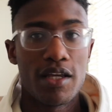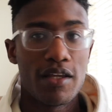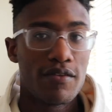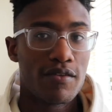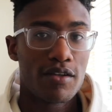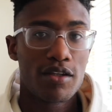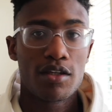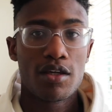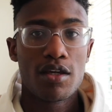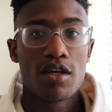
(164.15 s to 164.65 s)

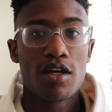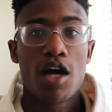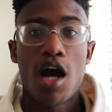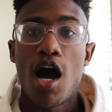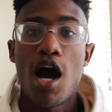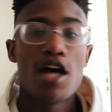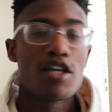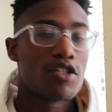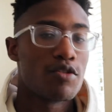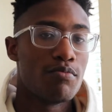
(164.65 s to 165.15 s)
It
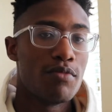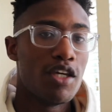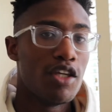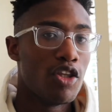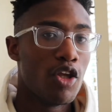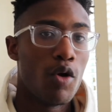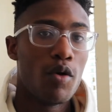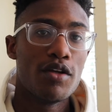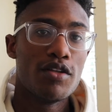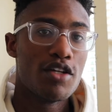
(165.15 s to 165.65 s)
costs me
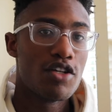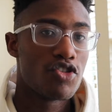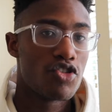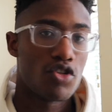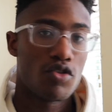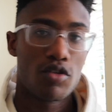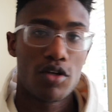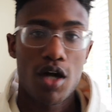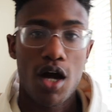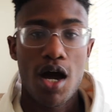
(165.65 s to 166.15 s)
no
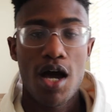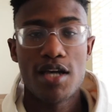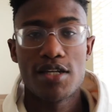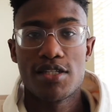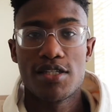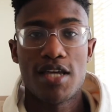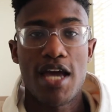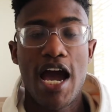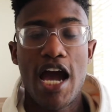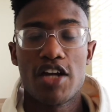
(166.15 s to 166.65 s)
additional
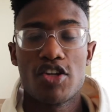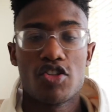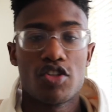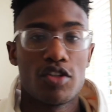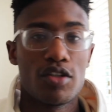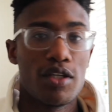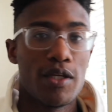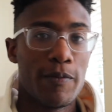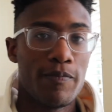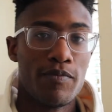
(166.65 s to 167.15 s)
cost to
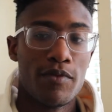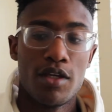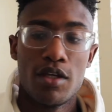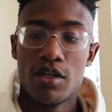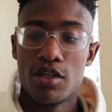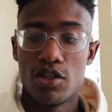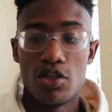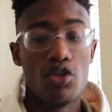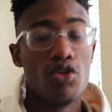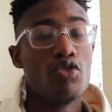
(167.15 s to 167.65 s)
actually
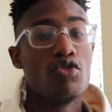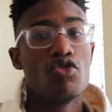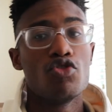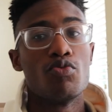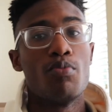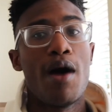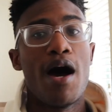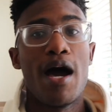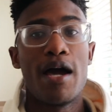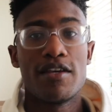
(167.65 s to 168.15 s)
use
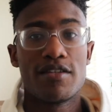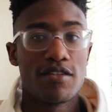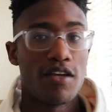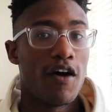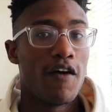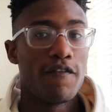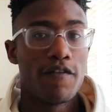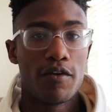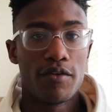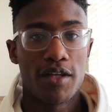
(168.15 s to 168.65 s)
my
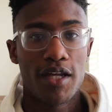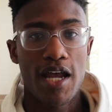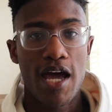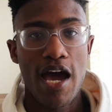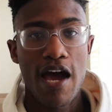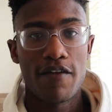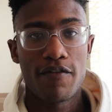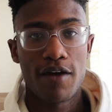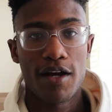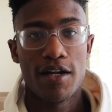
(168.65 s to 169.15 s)
cell phone that I
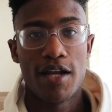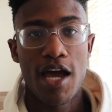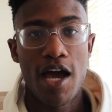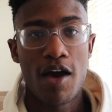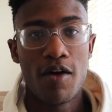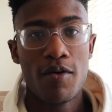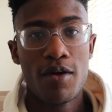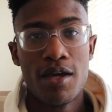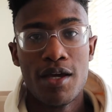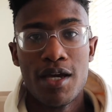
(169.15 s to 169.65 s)
have right
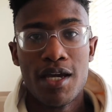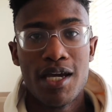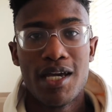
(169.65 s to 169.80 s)
now.